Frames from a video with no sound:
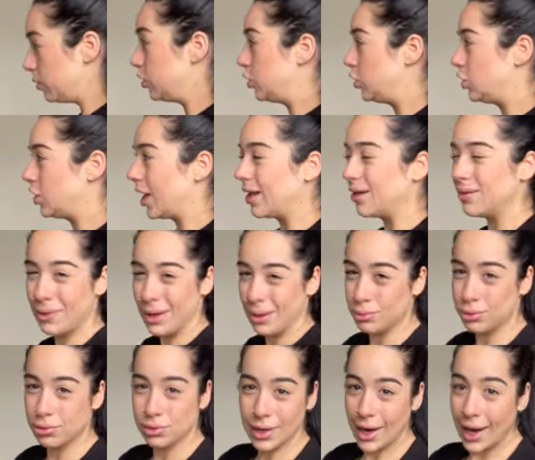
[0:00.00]
Shower my
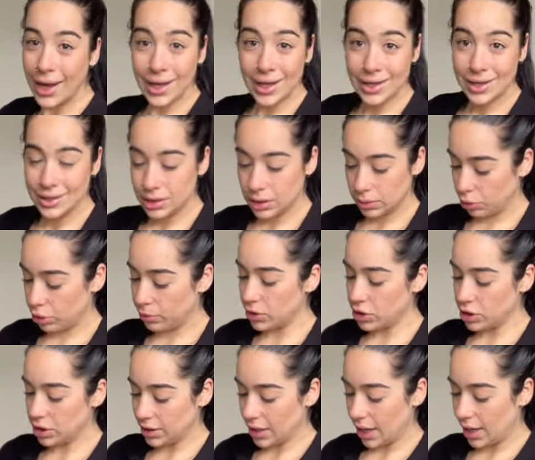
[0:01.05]
brows pretty
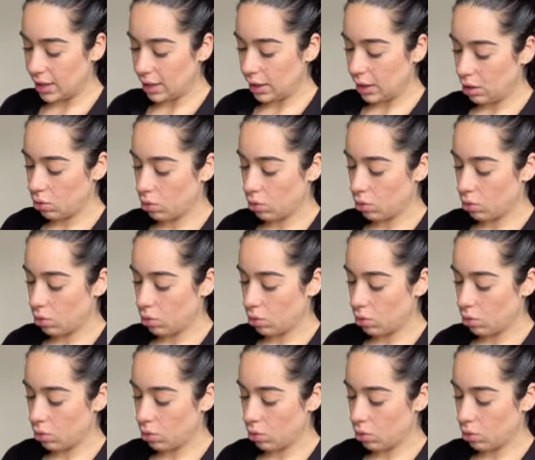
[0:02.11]
much daily.